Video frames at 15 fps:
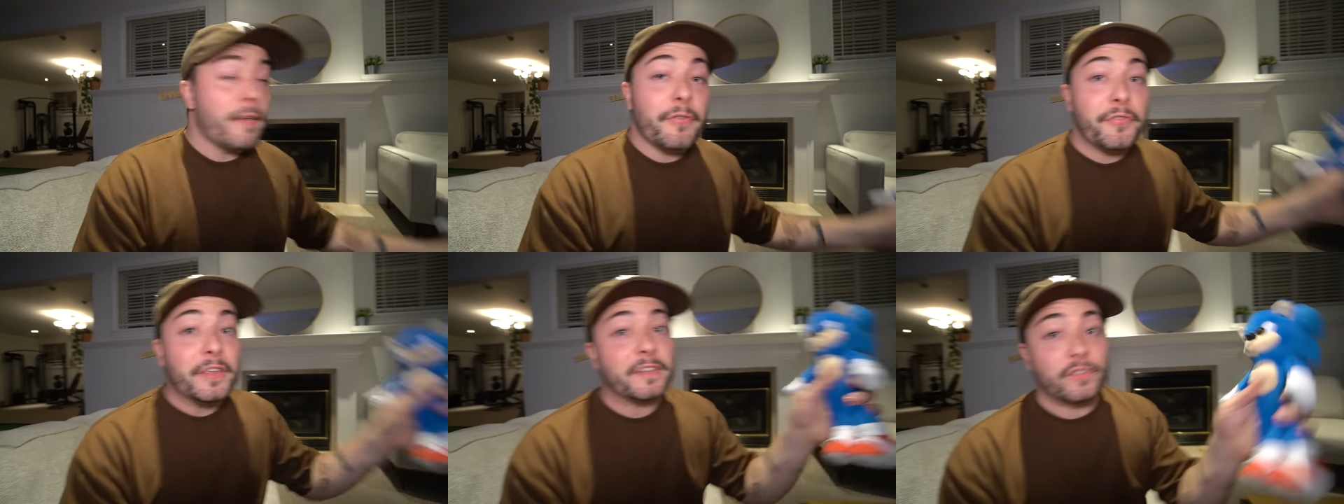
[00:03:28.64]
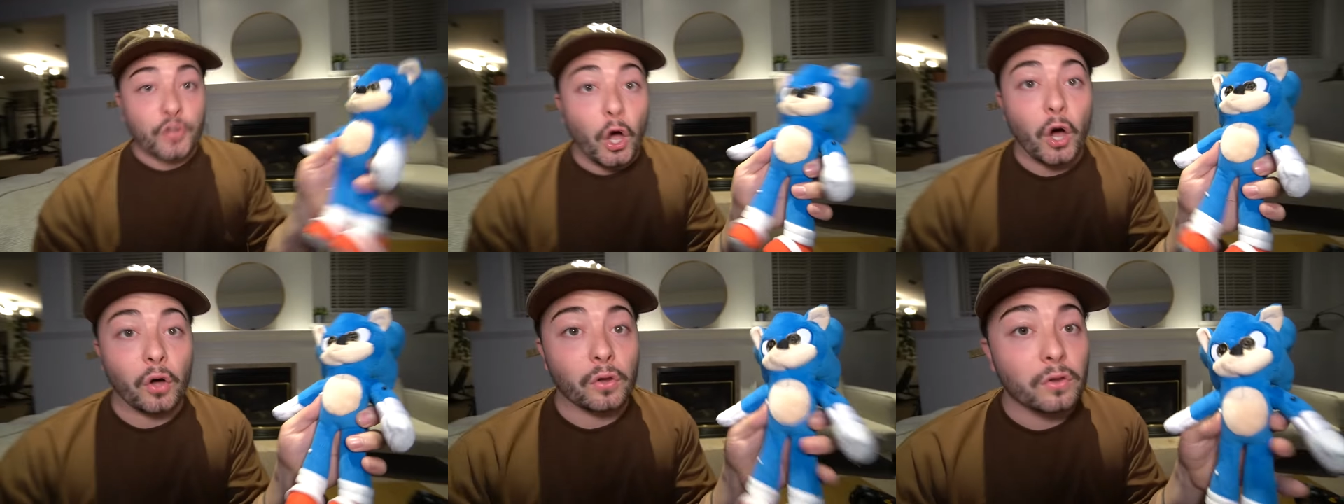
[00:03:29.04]
this
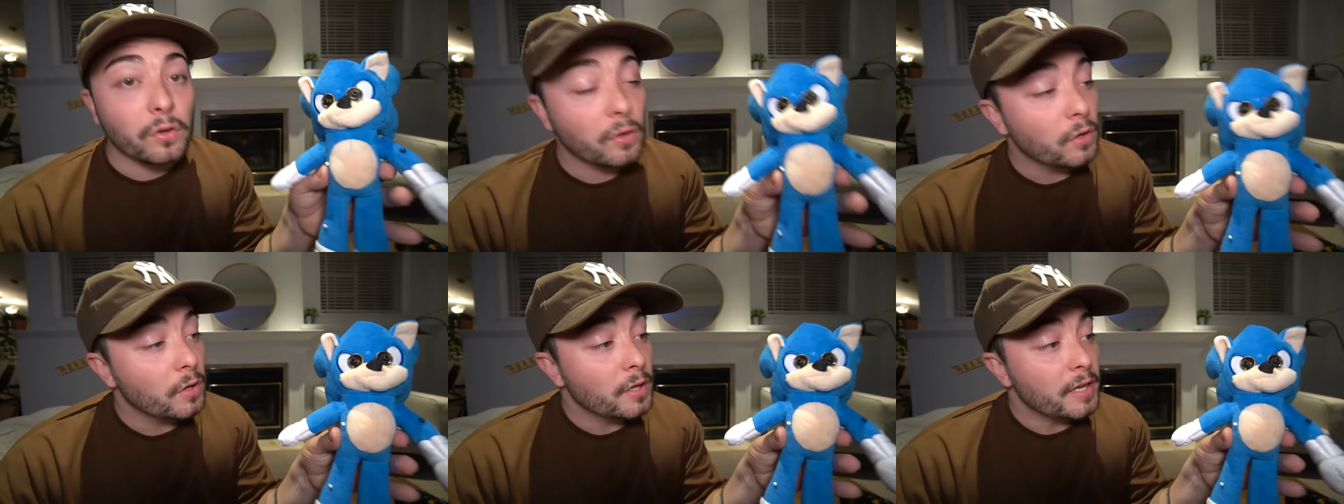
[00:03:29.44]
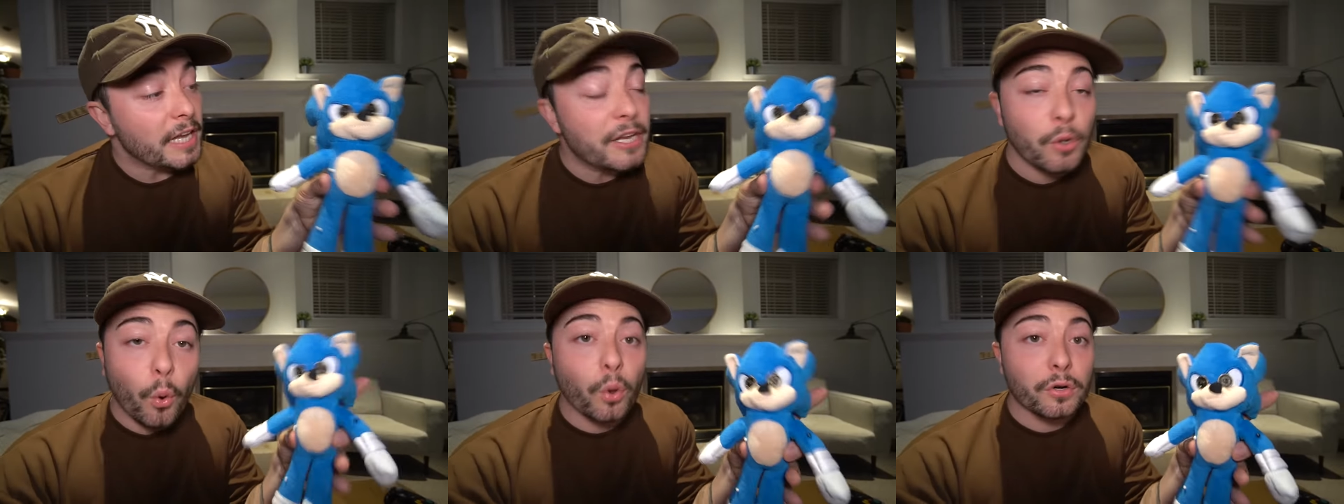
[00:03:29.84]
doll
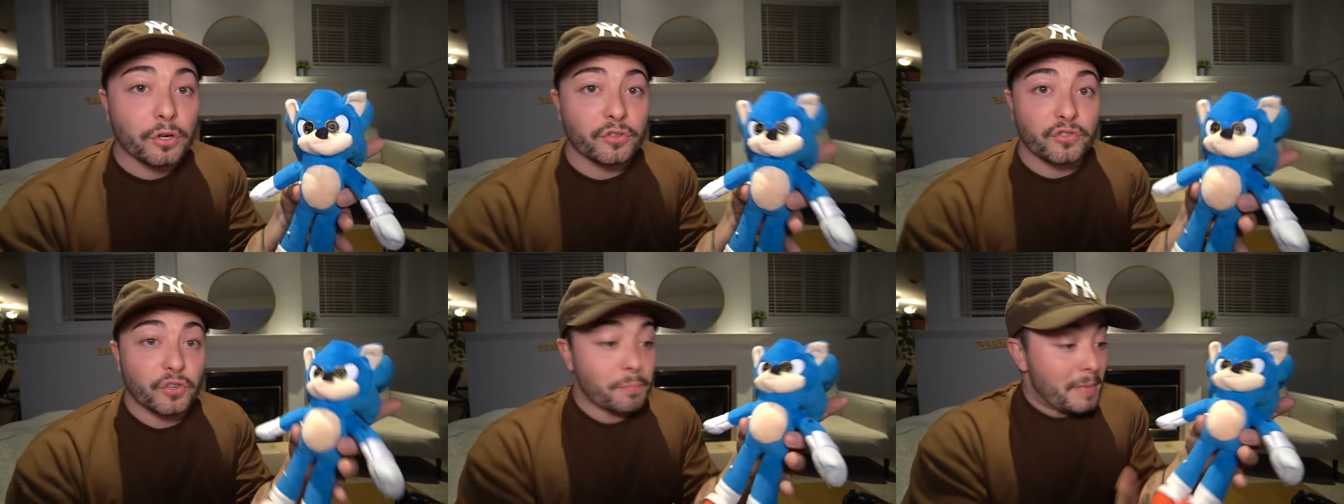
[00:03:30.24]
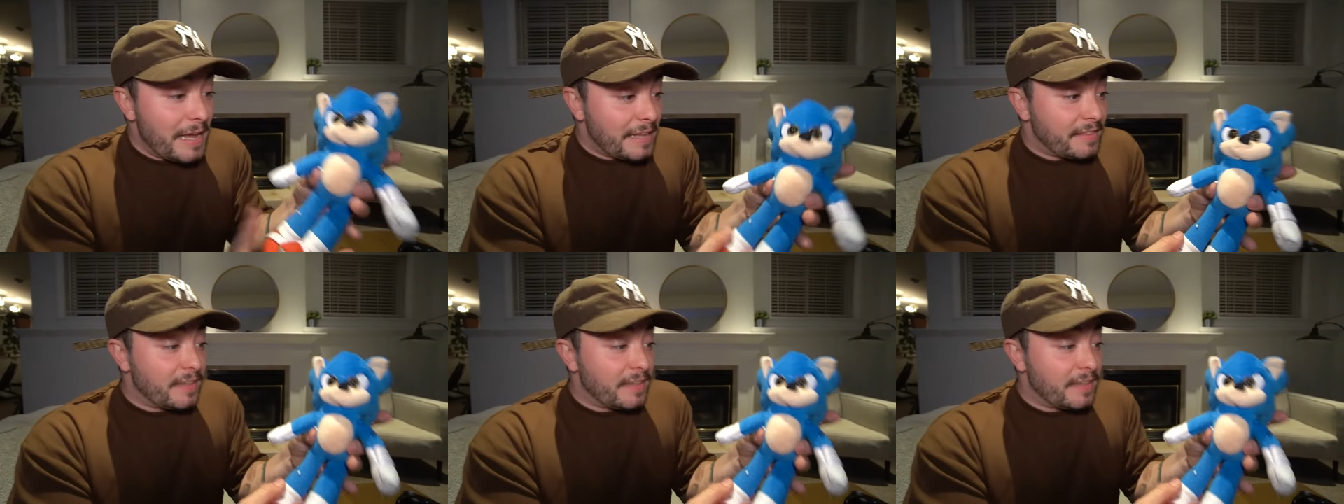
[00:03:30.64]
in order to make